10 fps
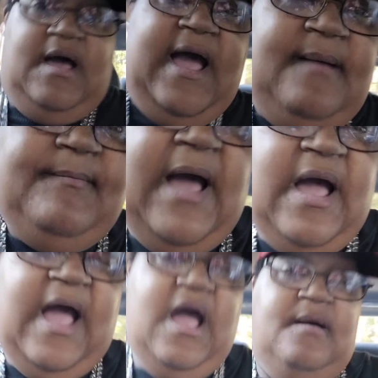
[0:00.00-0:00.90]
My
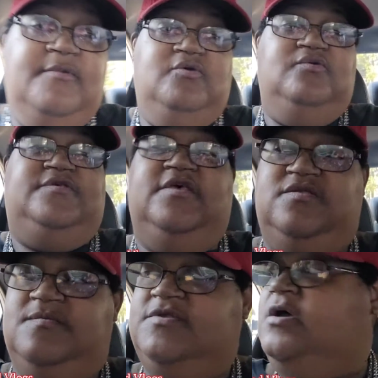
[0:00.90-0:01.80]
immune systems